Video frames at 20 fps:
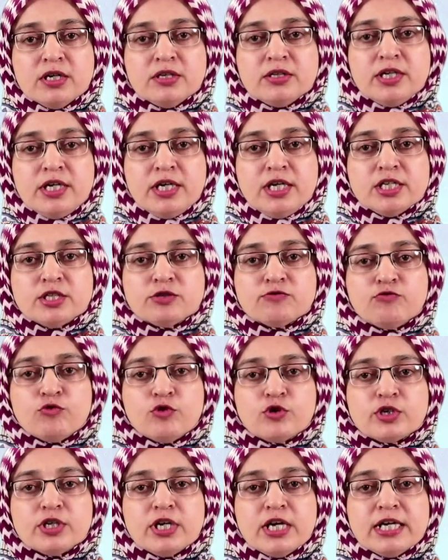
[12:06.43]
these
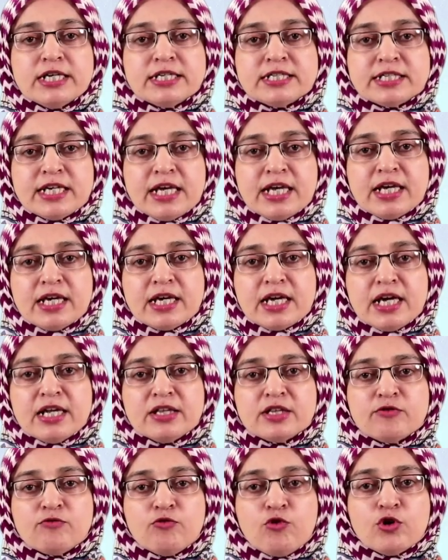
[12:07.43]
would sink
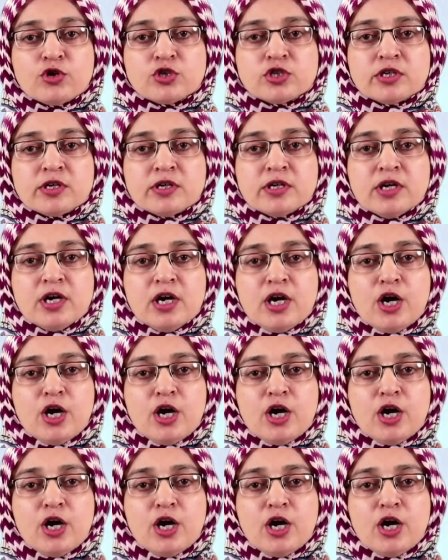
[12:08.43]
in the water